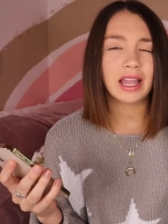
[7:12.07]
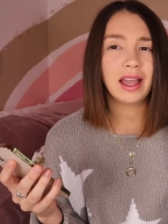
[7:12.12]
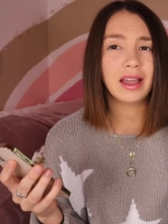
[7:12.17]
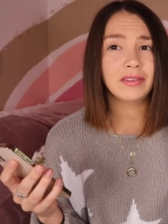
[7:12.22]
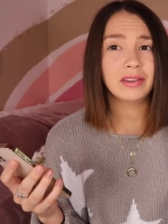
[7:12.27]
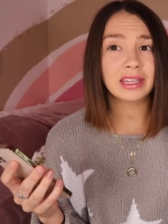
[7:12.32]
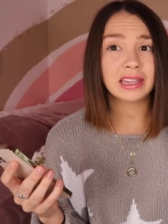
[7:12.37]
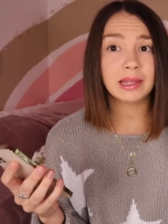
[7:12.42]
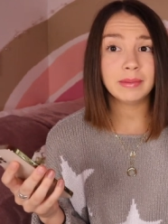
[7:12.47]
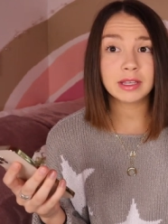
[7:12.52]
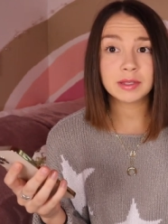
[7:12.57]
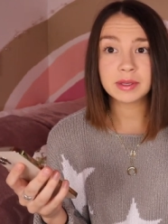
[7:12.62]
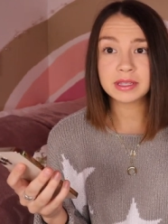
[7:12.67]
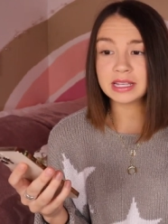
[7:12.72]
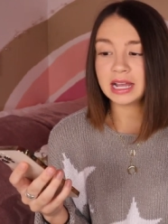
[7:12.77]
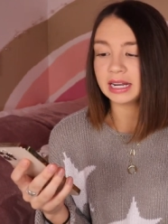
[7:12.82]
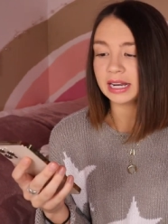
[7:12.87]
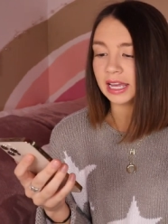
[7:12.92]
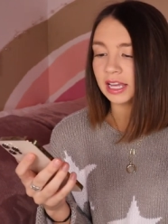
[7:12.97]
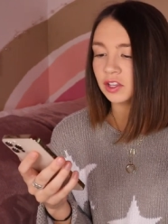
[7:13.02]
I feel like that makes me
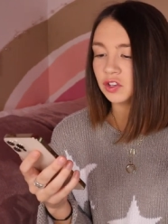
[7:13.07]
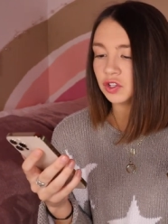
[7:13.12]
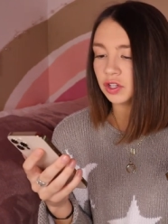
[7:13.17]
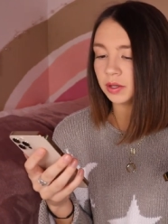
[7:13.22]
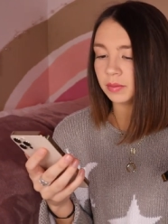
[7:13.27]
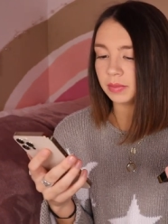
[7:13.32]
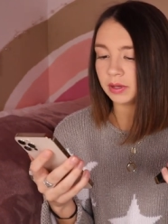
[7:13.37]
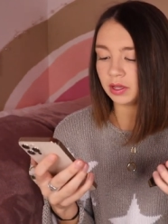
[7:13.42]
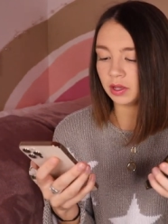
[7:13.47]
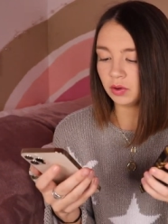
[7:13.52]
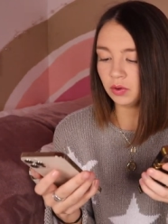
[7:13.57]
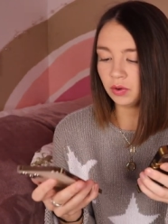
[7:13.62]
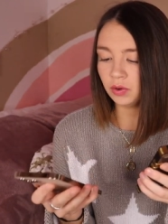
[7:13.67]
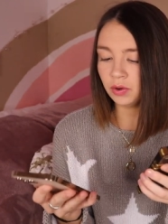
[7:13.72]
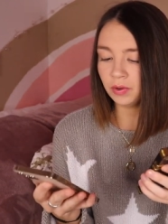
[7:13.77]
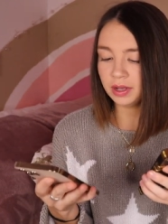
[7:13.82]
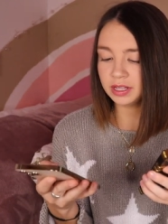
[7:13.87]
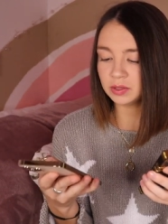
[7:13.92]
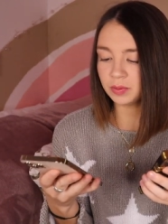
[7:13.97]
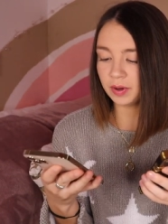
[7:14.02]
sound ancient, but
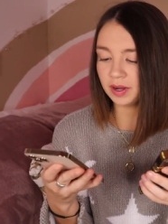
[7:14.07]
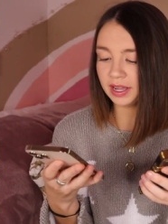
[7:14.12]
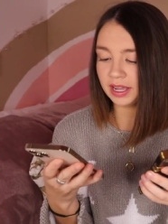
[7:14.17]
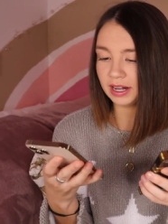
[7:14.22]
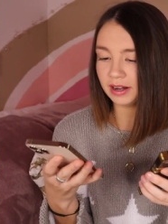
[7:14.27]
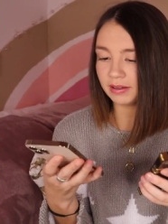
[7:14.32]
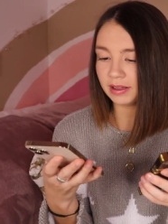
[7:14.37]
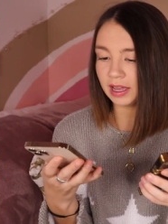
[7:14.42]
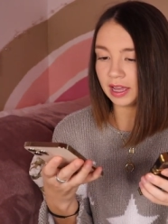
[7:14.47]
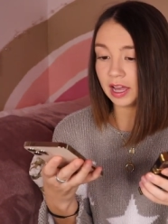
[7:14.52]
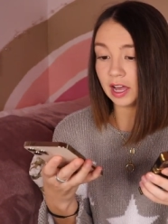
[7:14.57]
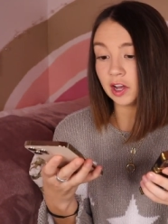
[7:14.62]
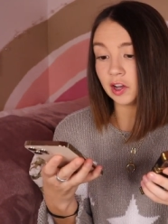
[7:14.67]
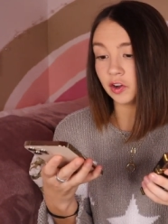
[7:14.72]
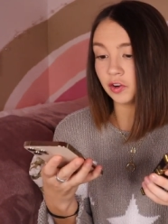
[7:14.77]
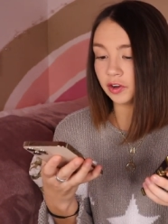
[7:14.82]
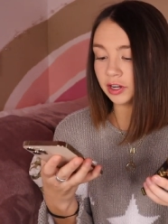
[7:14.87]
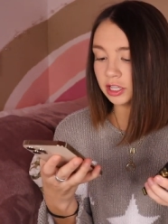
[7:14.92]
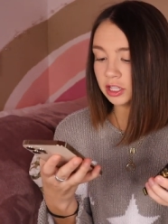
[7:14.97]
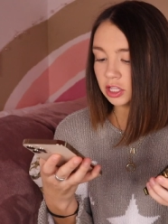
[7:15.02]
oh, it's working. Okay,
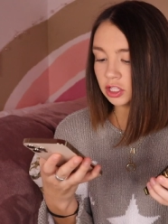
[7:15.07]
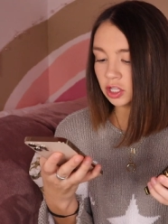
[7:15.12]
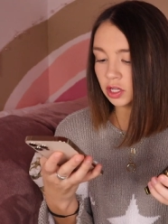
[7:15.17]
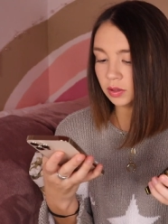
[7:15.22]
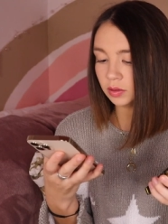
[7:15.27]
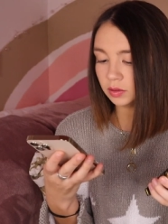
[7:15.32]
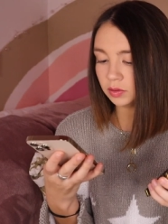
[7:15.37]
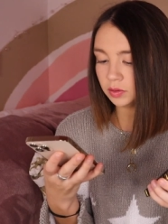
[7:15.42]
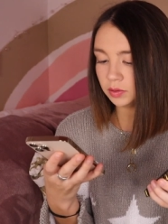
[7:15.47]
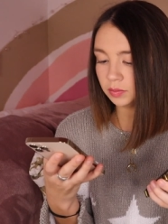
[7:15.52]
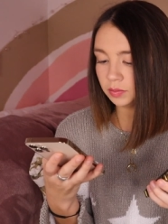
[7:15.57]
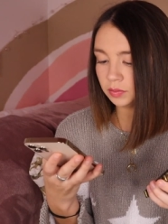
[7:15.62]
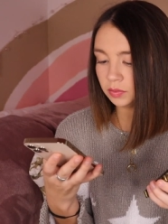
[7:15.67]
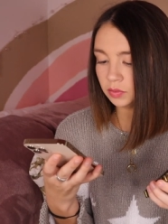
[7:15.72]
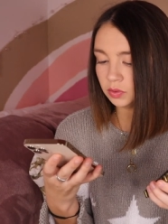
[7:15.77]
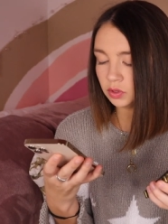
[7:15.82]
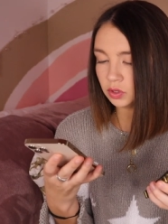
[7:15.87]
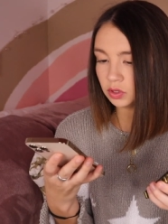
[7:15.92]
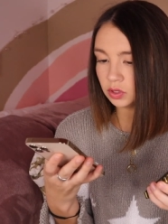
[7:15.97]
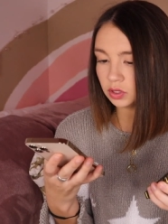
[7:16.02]
agree to the
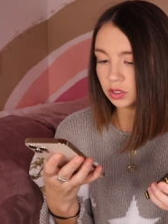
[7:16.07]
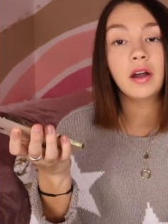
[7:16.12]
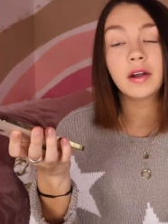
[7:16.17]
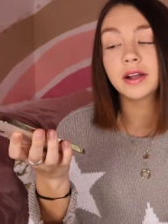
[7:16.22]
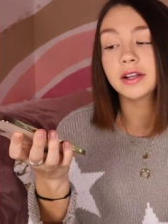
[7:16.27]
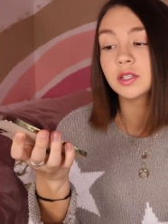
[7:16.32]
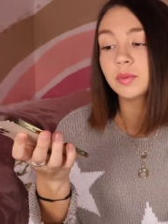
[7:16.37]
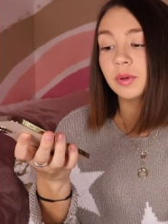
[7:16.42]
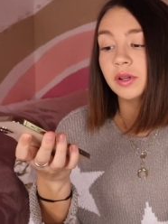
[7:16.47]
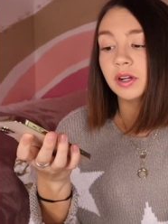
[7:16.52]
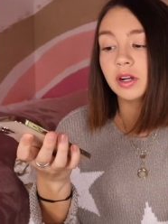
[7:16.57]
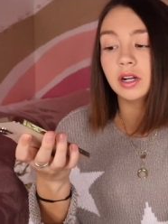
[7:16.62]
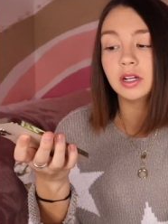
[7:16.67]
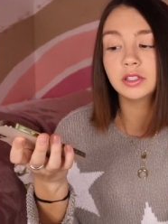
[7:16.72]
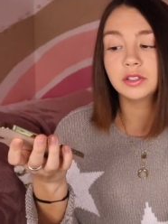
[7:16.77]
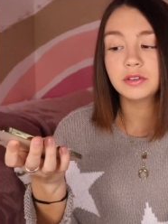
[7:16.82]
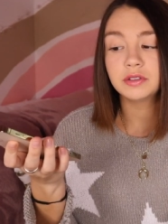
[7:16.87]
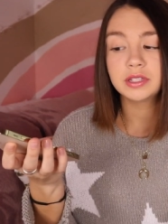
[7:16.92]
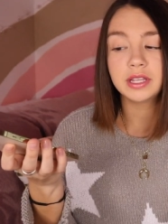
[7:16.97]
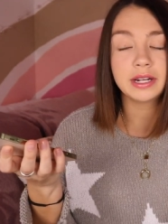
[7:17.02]
terms. Alright, we are
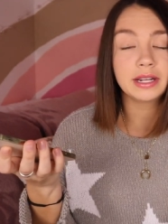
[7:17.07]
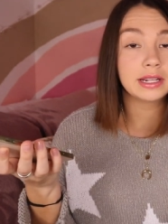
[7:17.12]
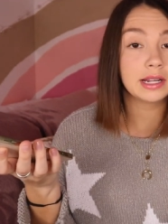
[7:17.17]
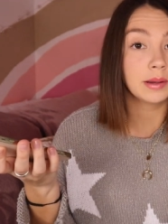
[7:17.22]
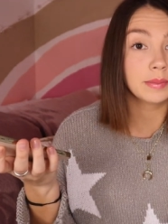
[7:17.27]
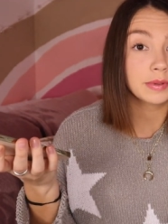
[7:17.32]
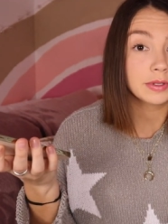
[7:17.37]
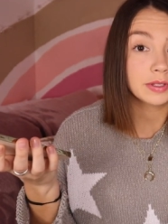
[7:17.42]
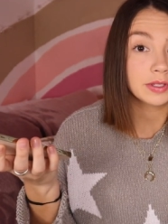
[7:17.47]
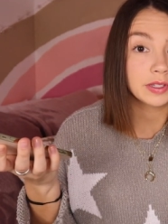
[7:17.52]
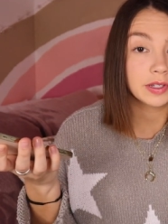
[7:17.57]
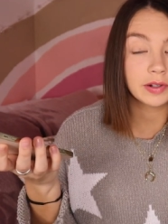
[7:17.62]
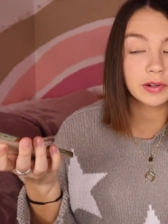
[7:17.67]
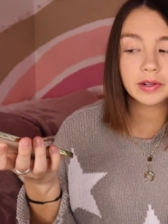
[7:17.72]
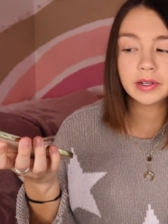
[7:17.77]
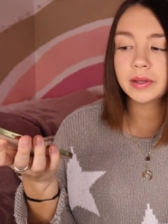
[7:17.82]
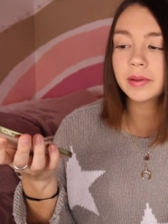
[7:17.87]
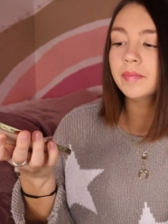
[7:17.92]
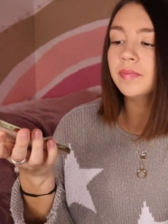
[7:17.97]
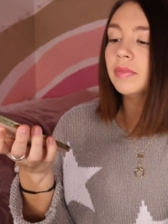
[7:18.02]
on to setting up
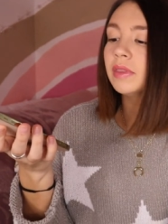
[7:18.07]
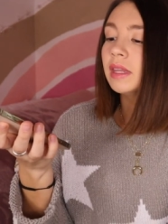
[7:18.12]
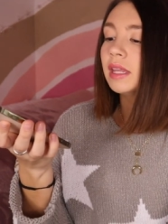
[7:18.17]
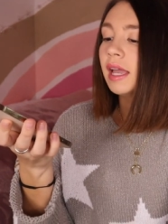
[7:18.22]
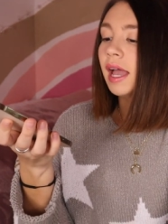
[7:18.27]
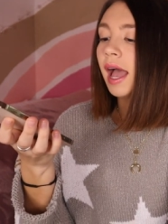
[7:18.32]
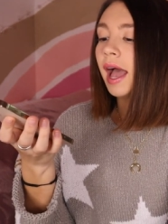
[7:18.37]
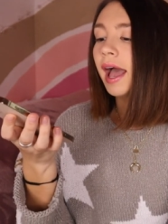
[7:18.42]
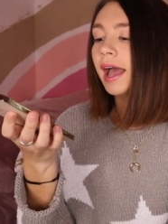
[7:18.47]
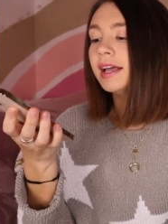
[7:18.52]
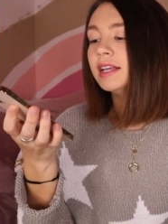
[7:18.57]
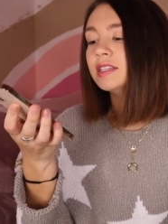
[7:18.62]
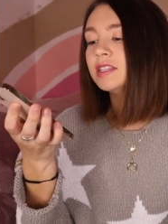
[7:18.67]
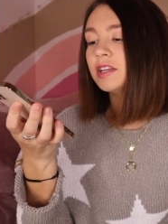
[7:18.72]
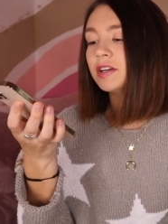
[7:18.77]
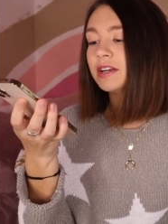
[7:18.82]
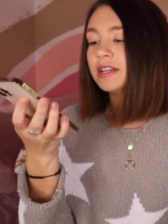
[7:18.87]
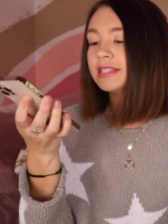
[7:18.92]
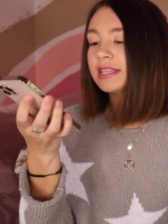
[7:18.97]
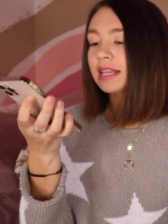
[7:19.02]
Siri. Hey
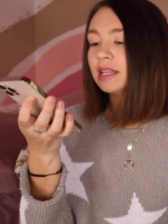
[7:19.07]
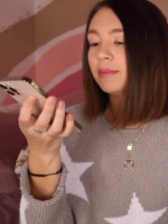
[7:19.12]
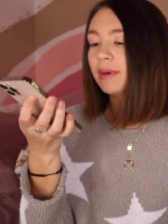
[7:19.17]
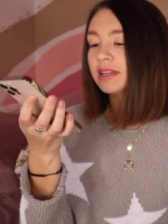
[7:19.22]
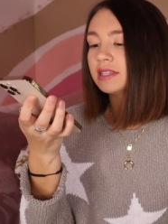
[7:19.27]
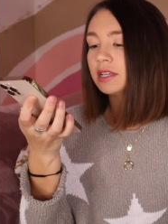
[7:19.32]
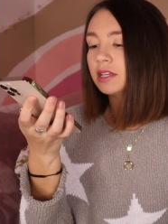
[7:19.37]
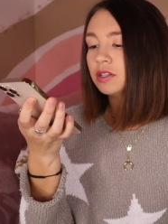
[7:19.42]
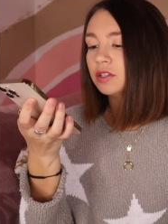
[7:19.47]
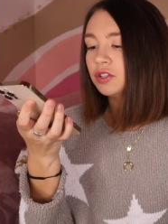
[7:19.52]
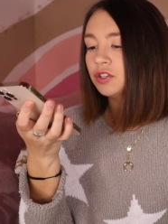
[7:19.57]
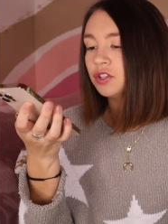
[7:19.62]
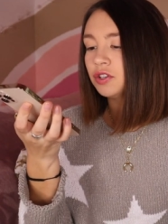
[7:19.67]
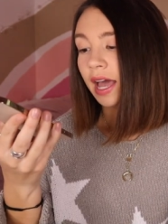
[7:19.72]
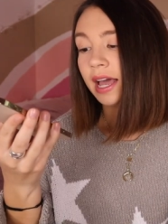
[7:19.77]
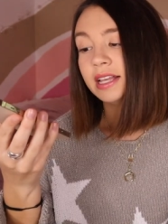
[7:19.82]
Siri, send a message.